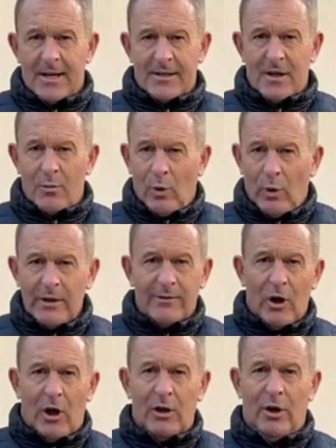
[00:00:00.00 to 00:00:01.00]
And so what you've
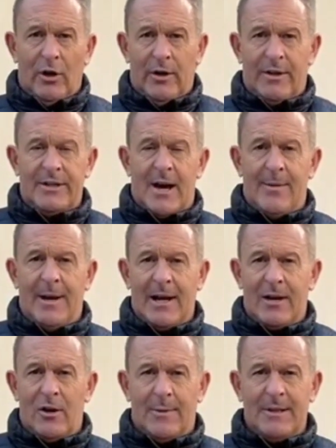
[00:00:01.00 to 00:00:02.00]
got a lot of the time in
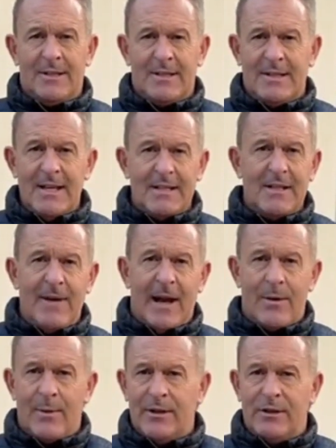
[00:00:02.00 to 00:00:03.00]
economics is this
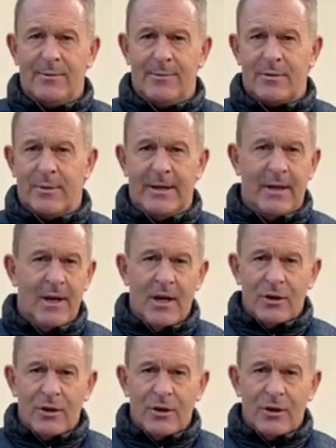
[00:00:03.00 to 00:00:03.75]
evaluation between,